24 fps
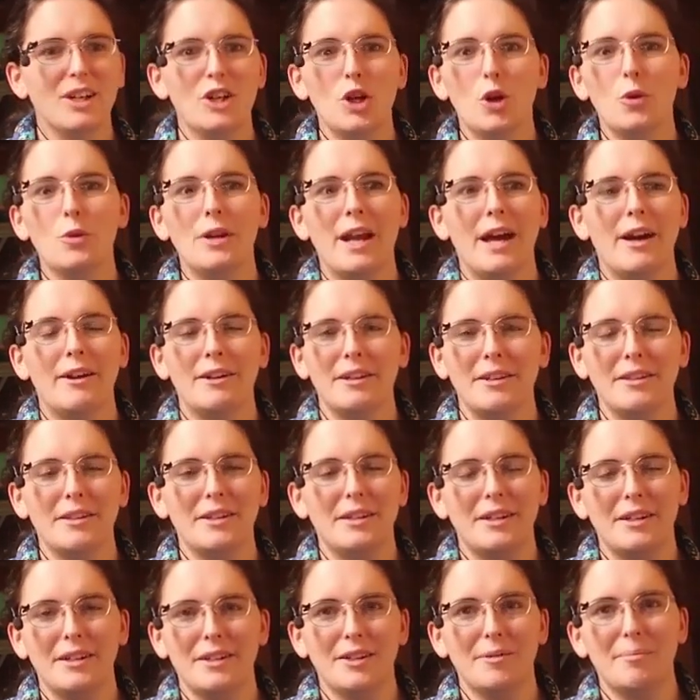go down
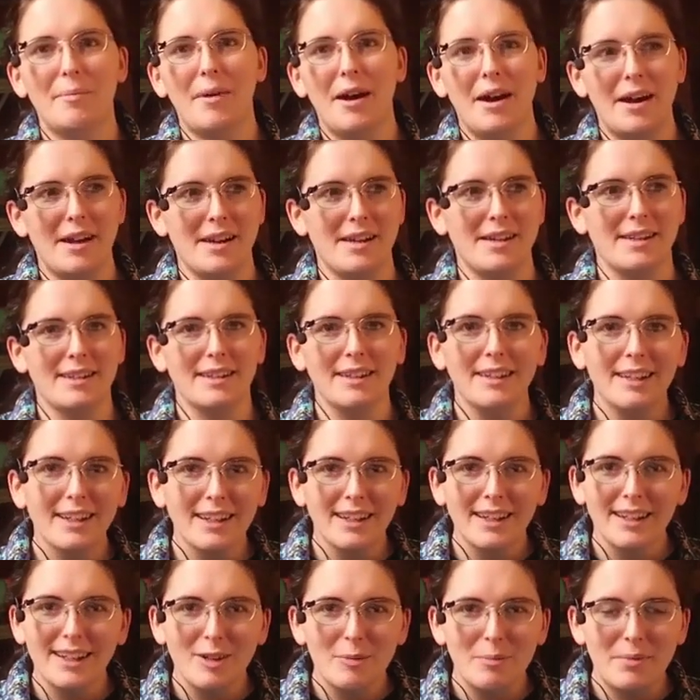into the mine,
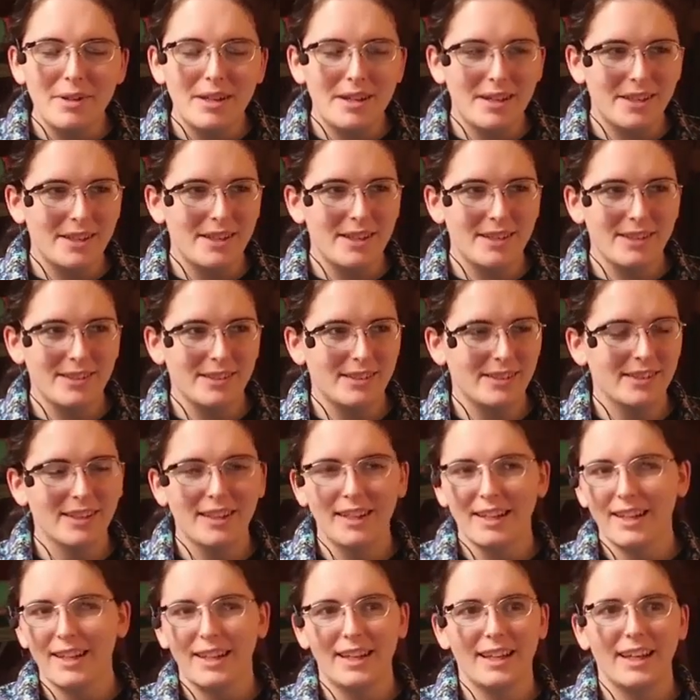because
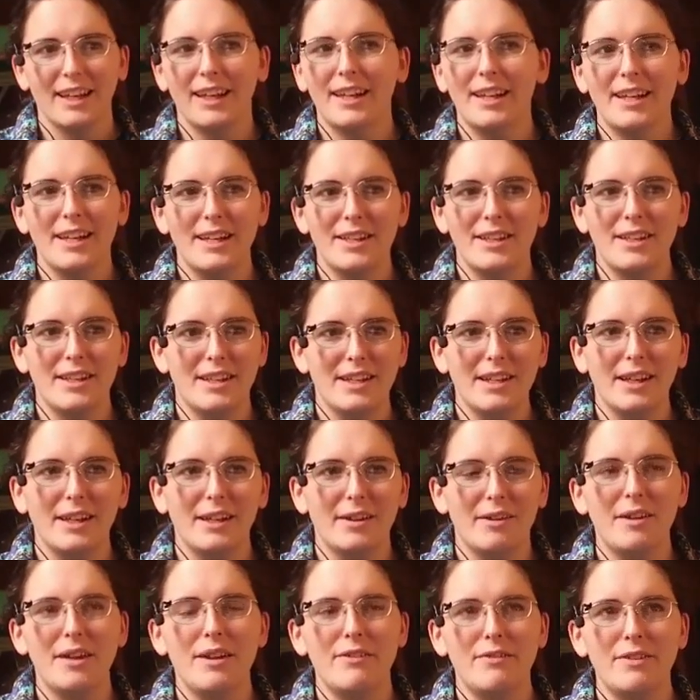
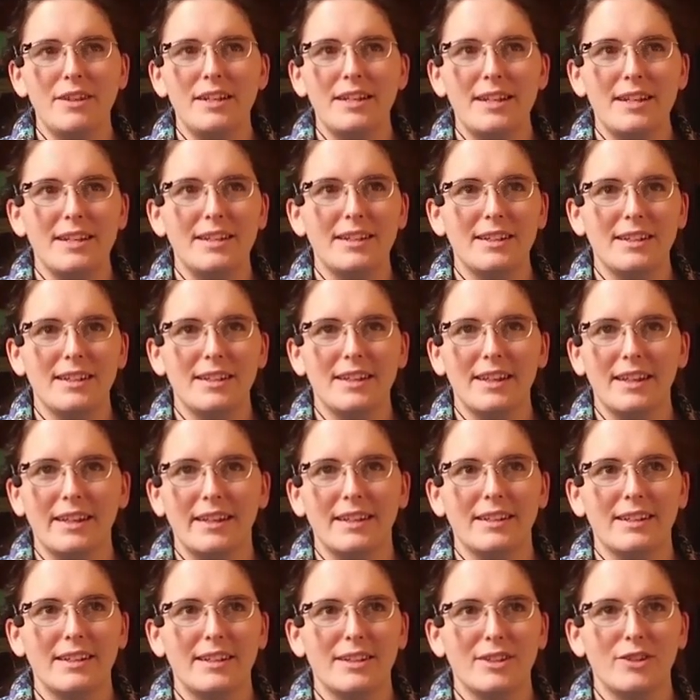if he didn't,
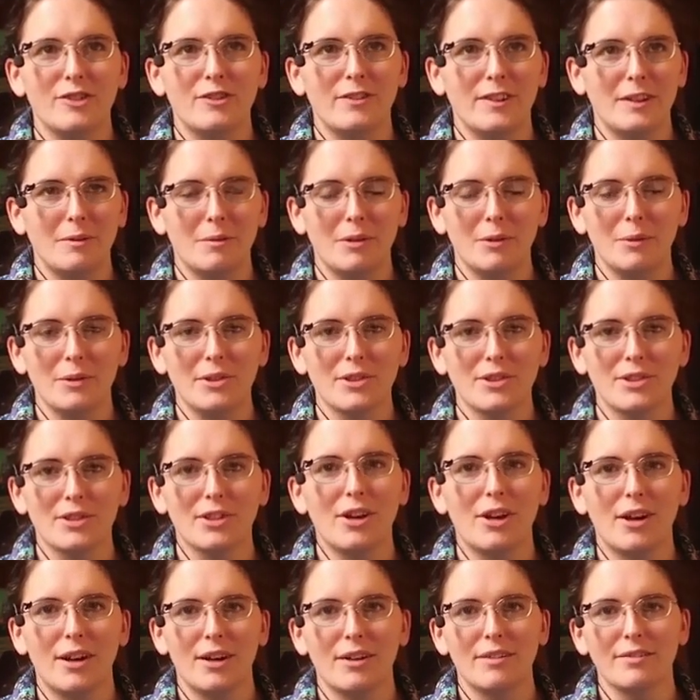then his family would
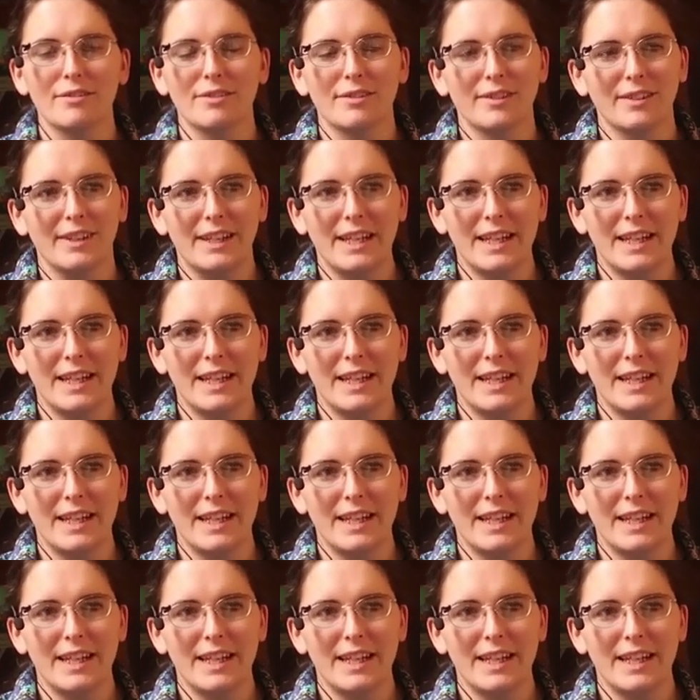starve.